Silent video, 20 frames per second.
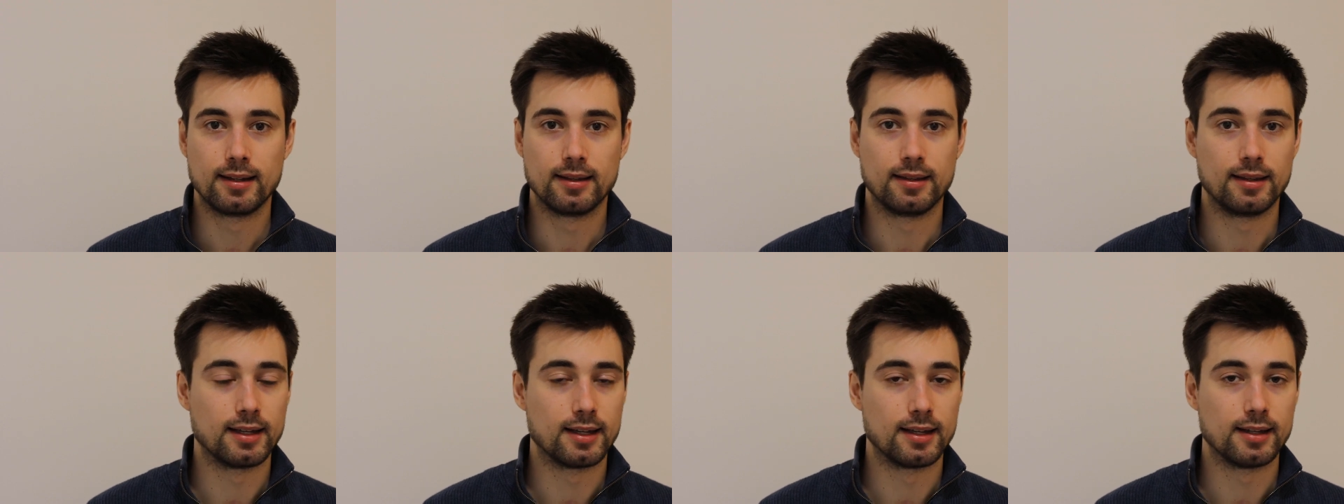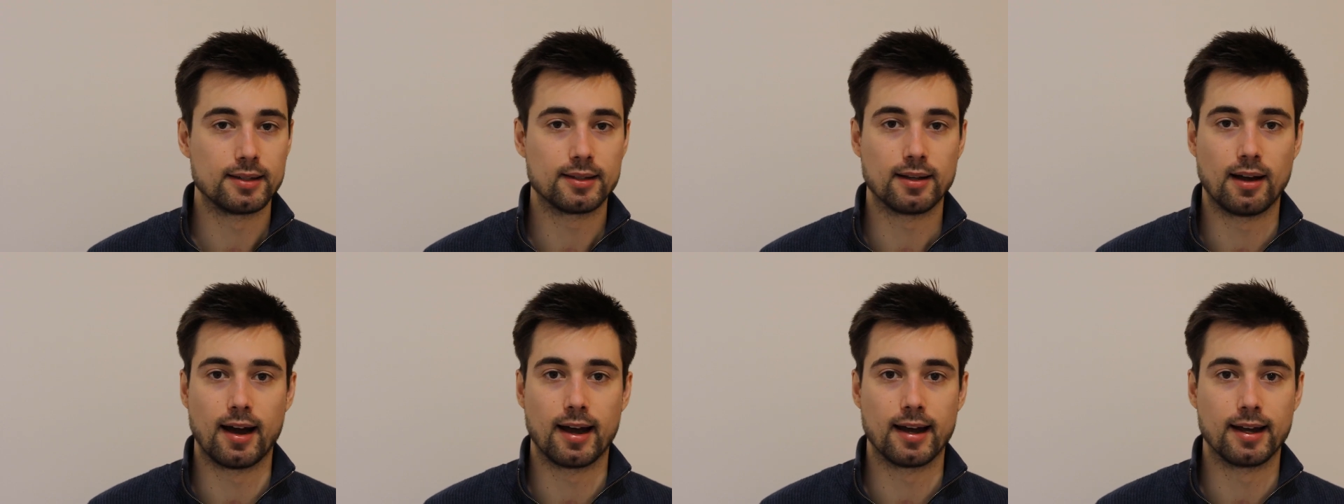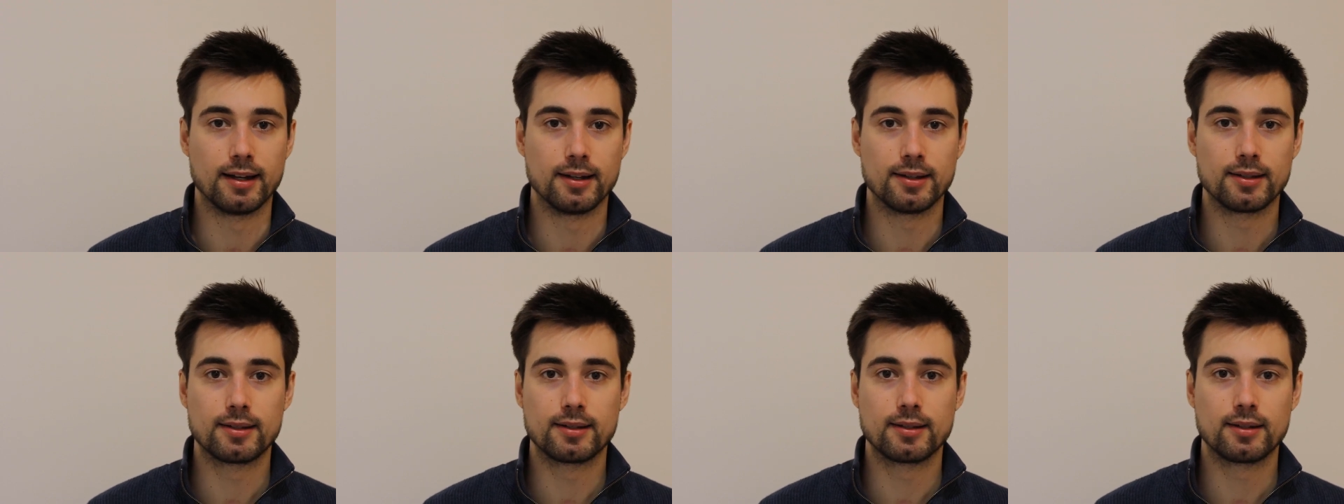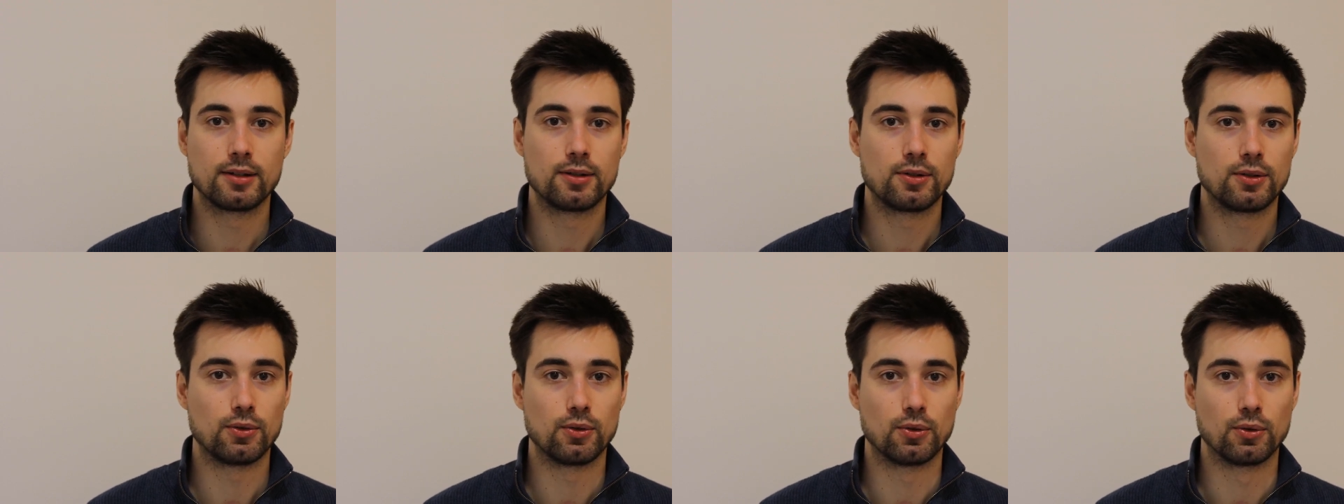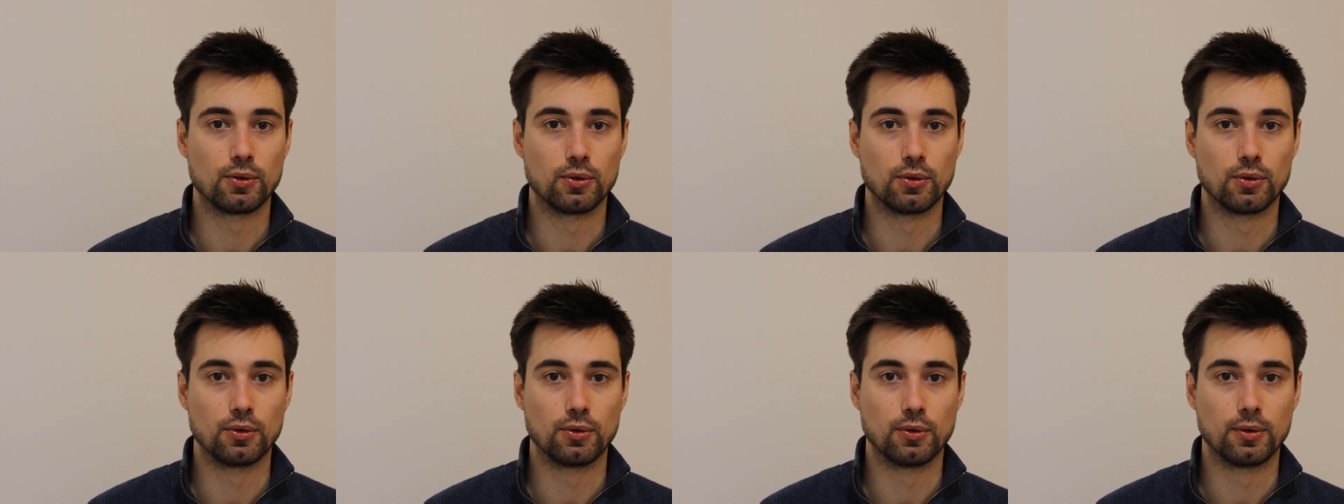the science,
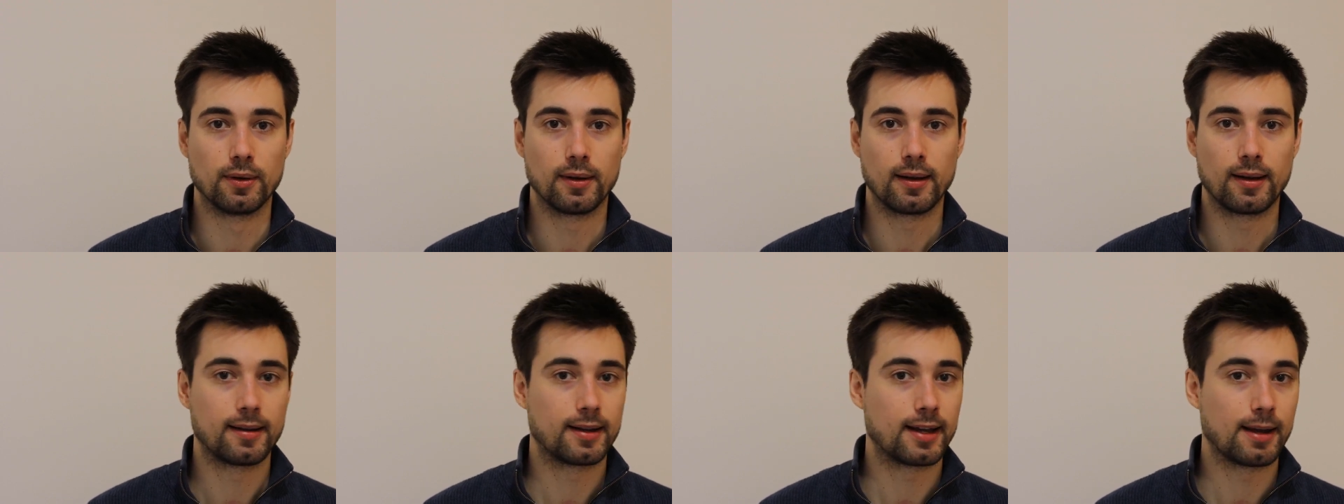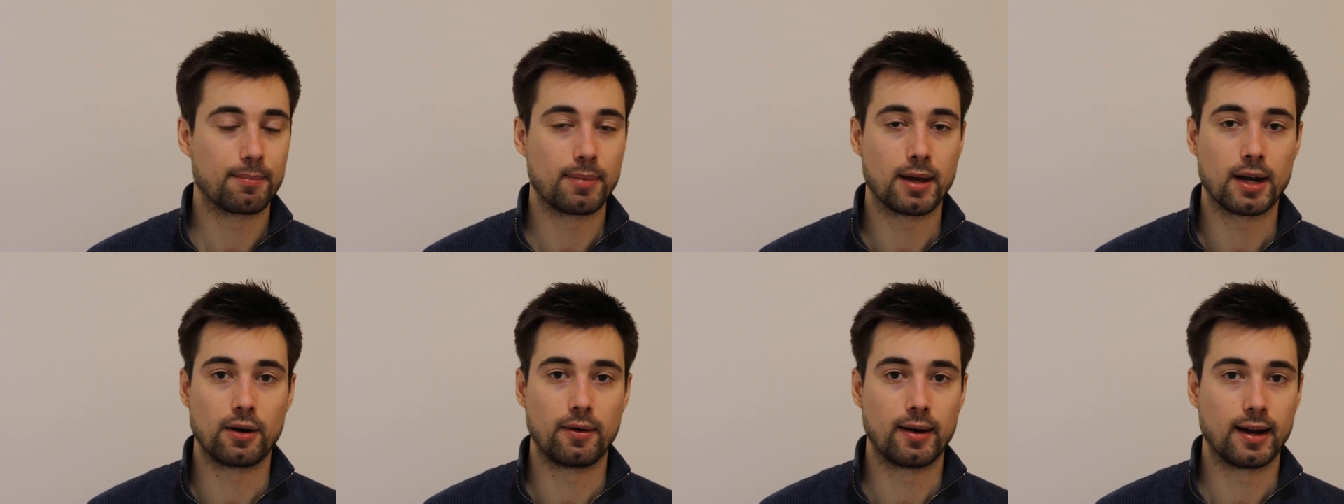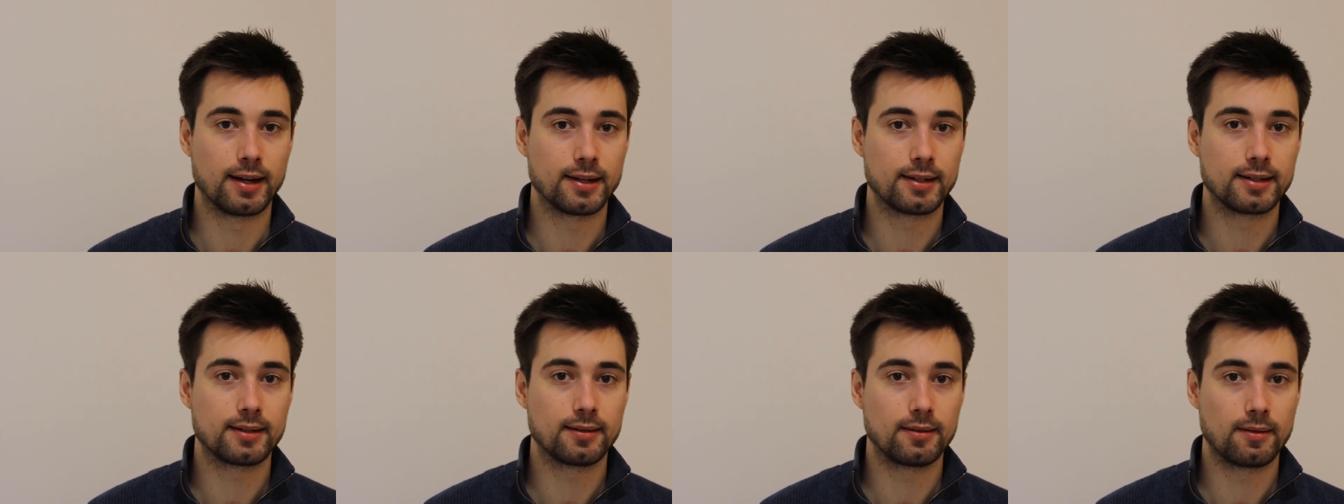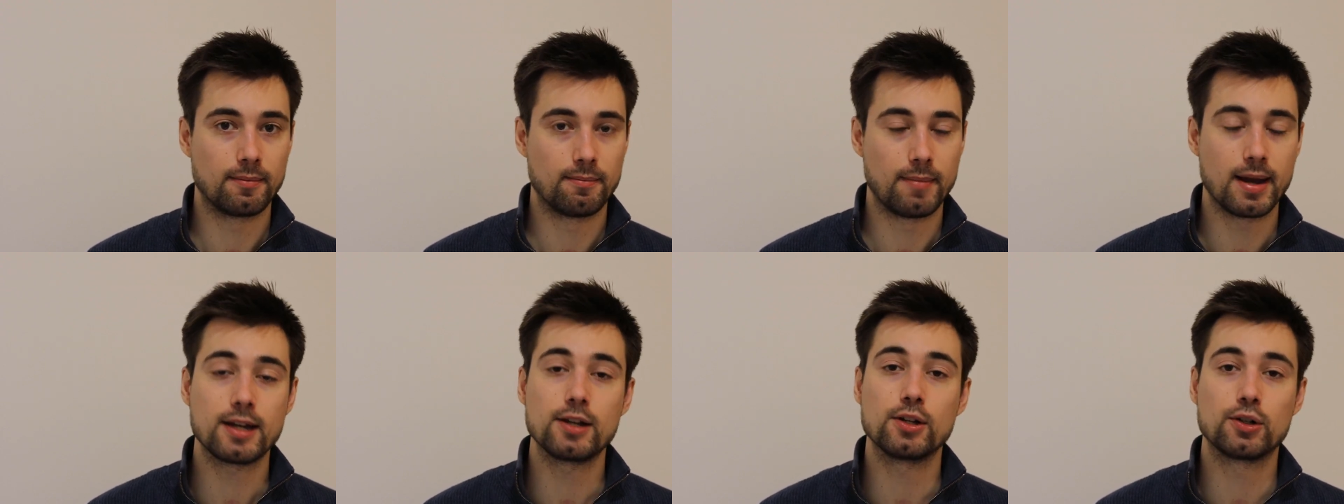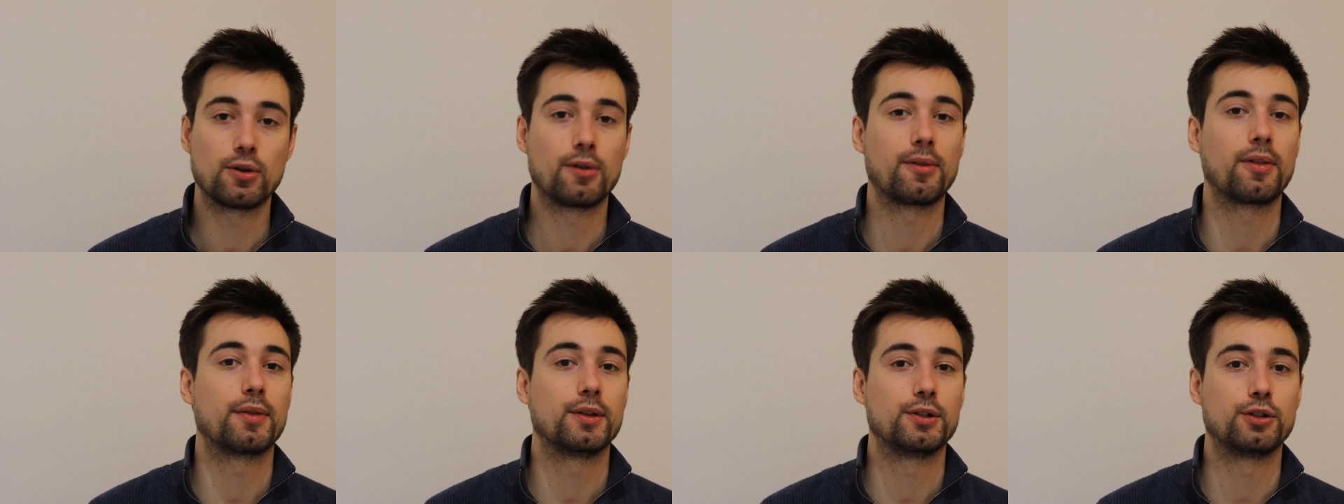to get better at making
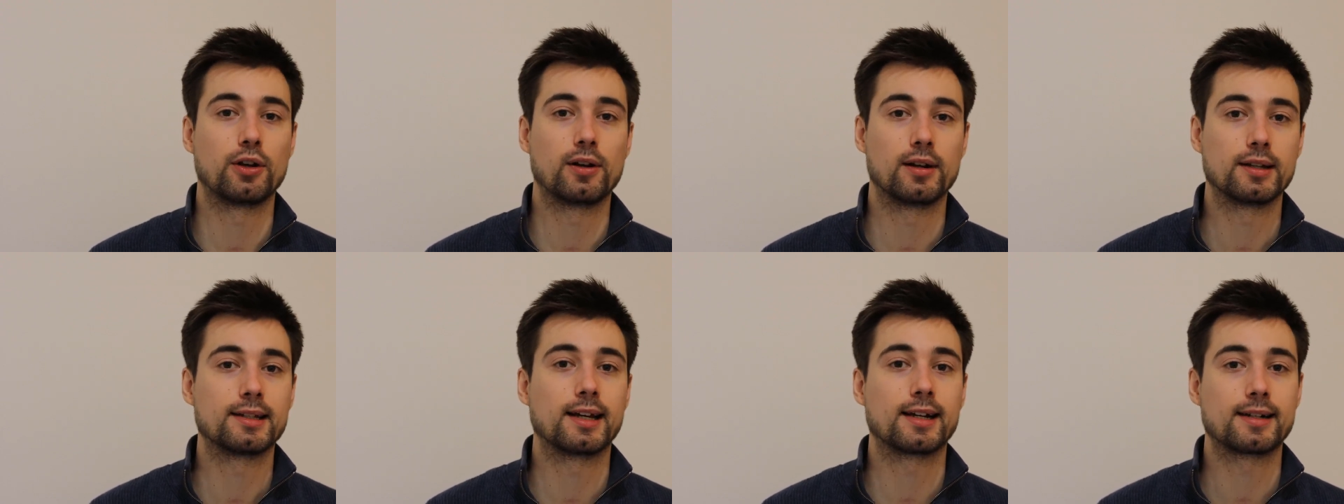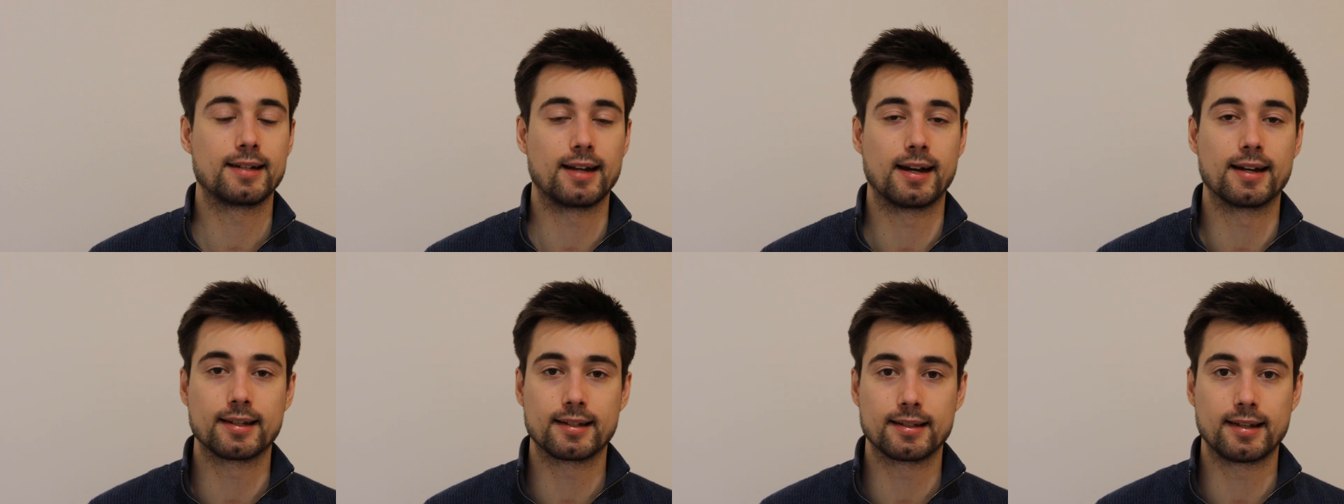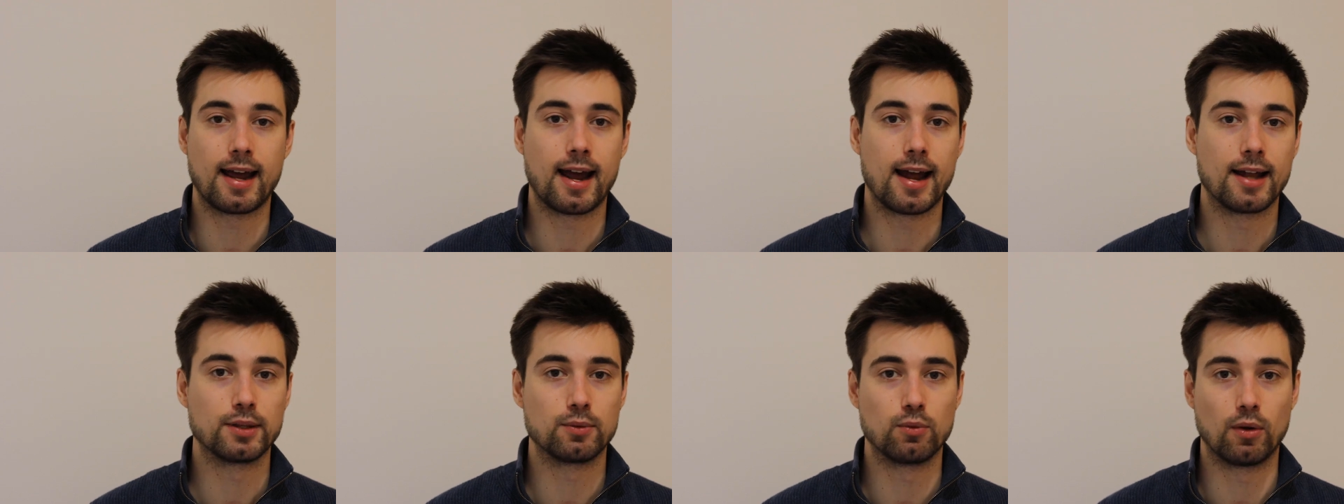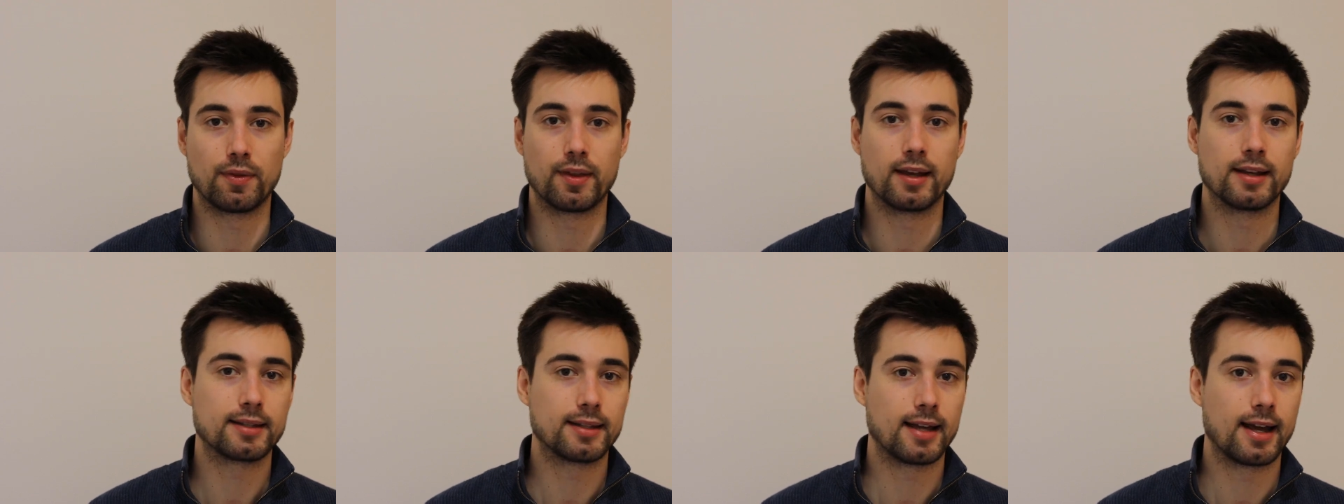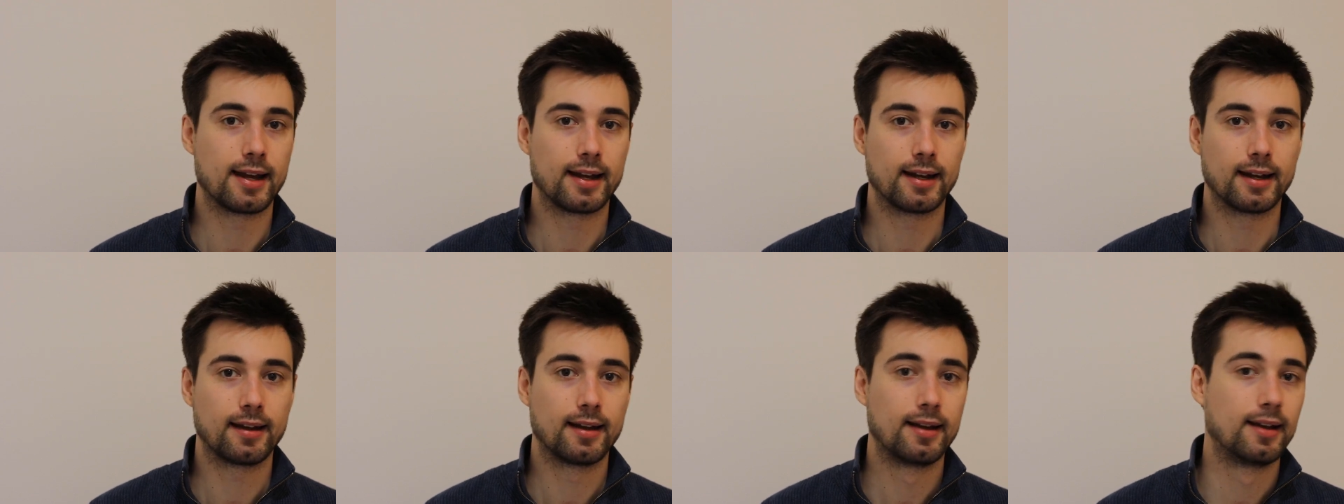sure that the journalist actually understands what they're
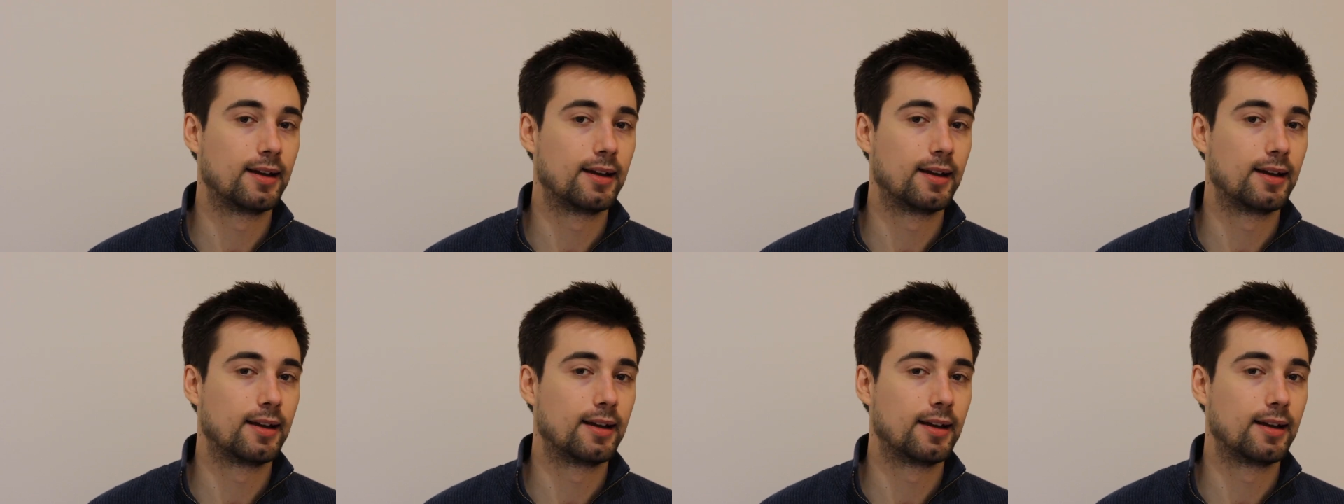saying